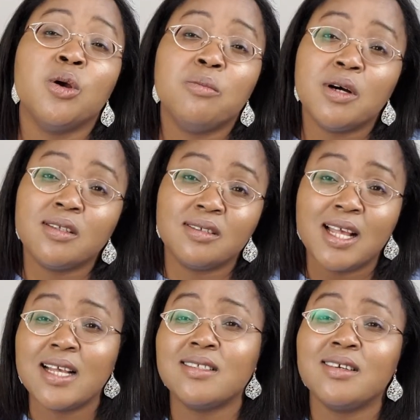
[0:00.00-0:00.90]
but
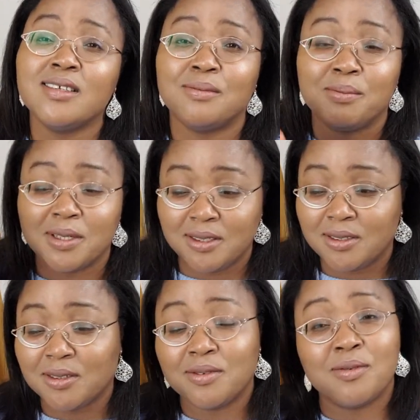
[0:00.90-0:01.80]
that's not the point of